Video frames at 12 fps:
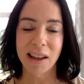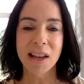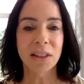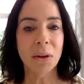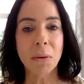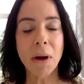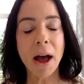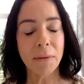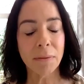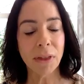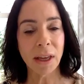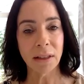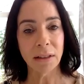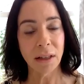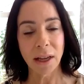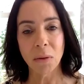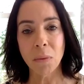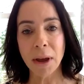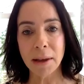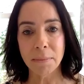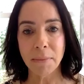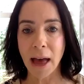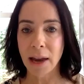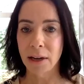So, things like weight
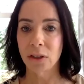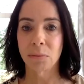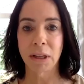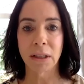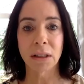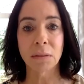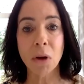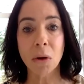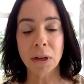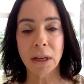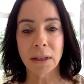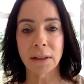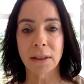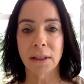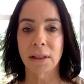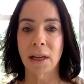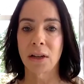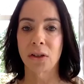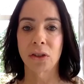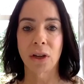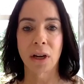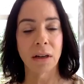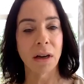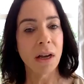management, smoking
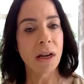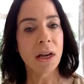cessation,